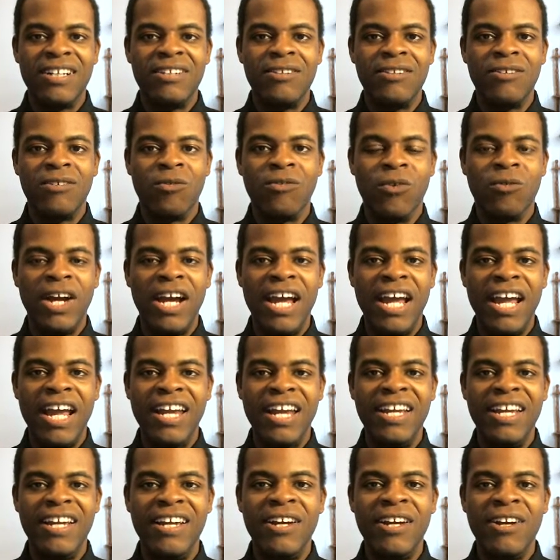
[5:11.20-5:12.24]

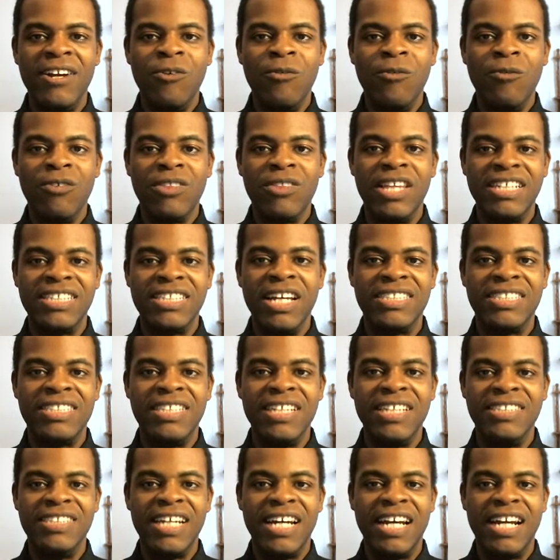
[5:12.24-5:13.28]
Rey thinks the
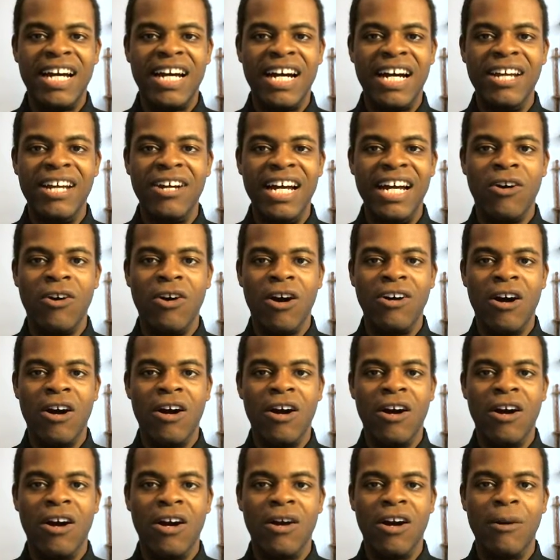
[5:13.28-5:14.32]
Jedi
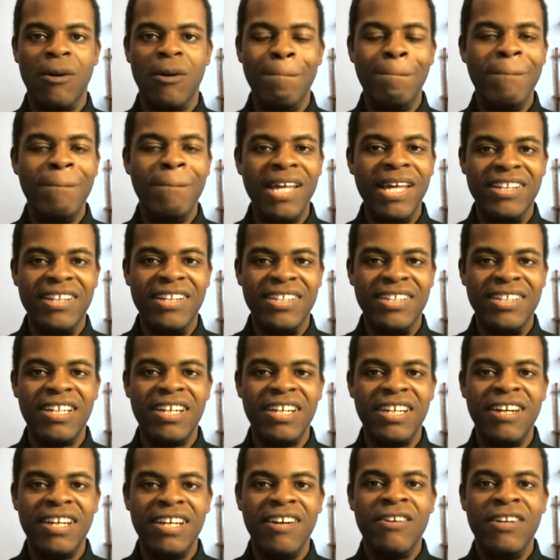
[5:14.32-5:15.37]
are myths.
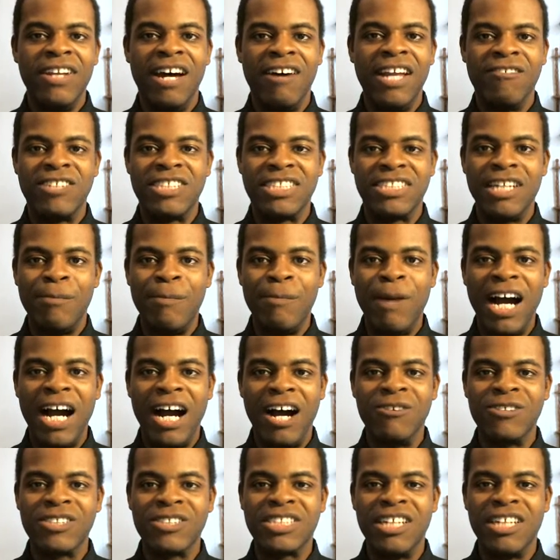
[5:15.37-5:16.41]
Now,
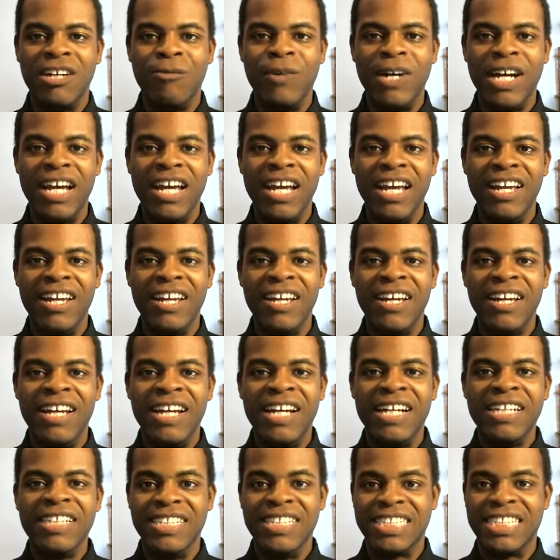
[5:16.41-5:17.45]
somehow, some way,
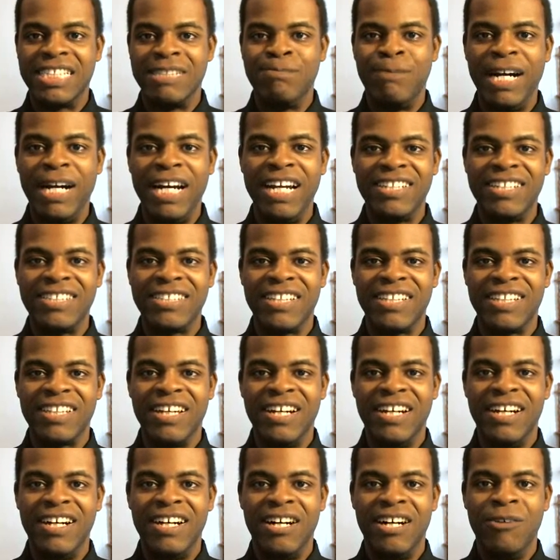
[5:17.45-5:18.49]
despite
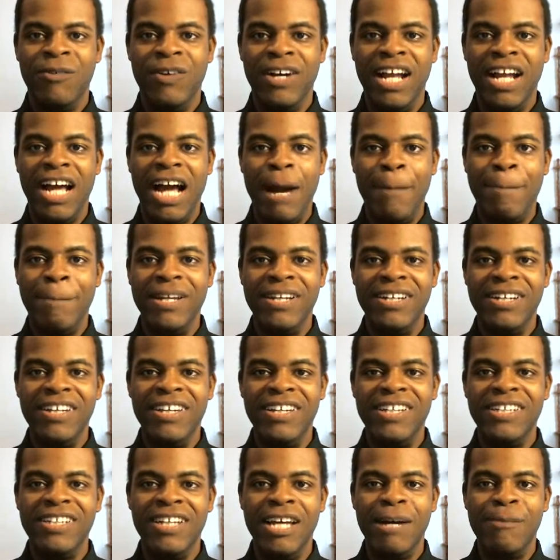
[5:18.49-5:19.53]
what happened
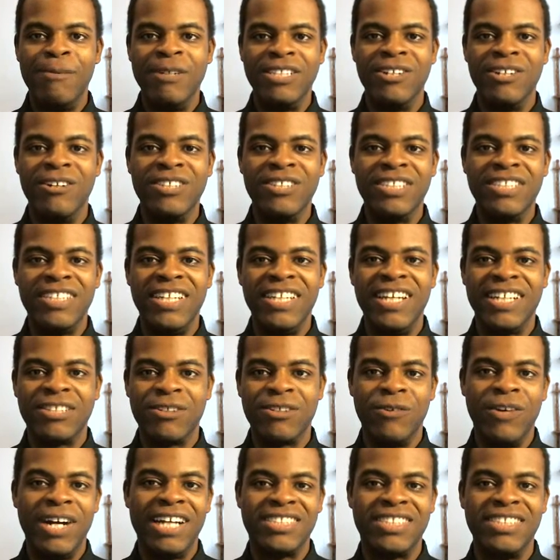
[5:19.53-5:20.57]
in episode 6,
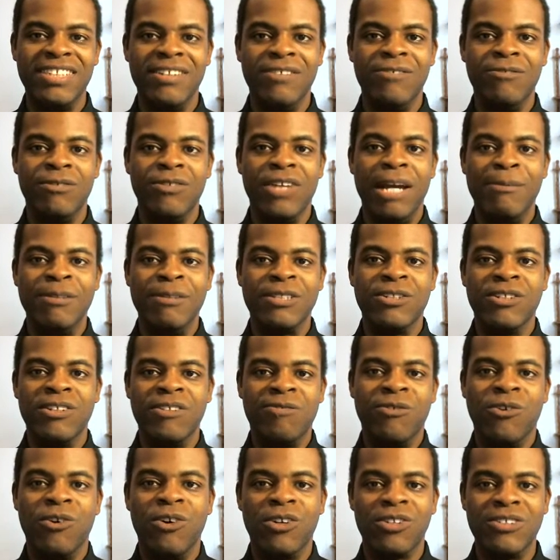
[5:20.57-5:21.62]
or actually
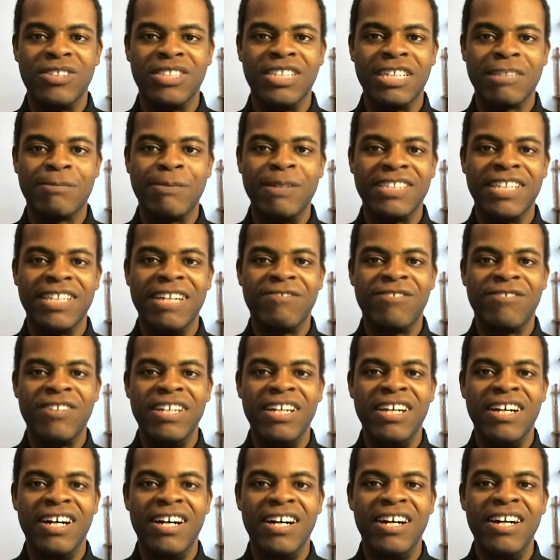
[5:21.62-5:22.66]
episode 4 of the 6, but
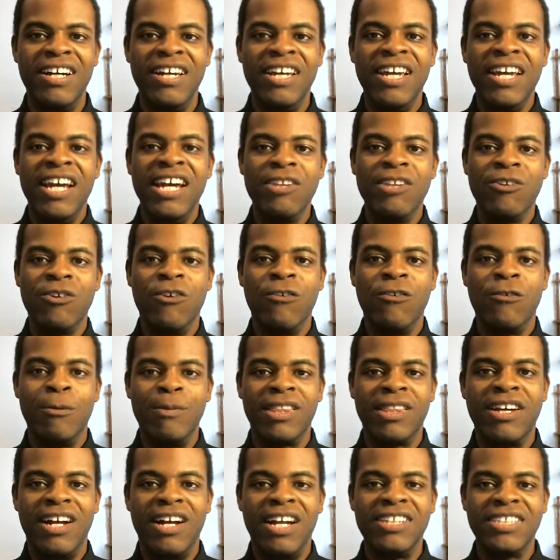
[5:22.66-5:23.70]
definitely in the overall
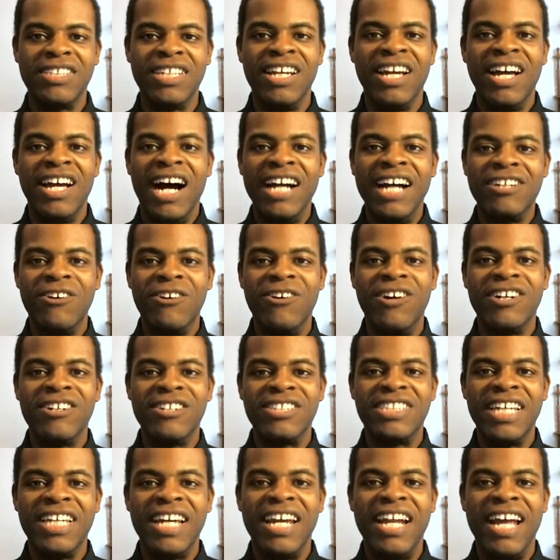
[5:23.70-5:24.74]
mythology, I don't
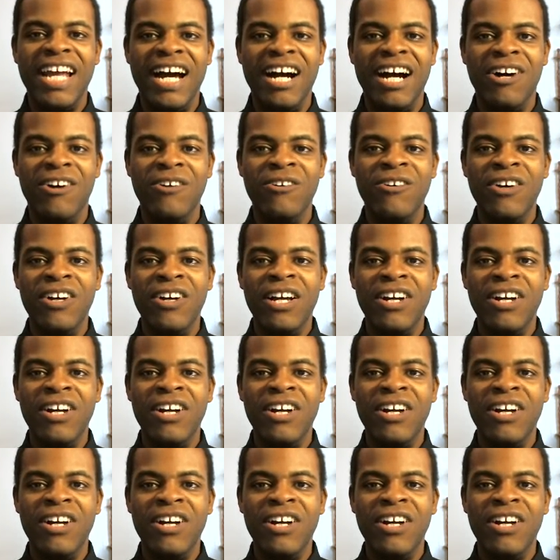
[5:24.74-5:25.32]
understand how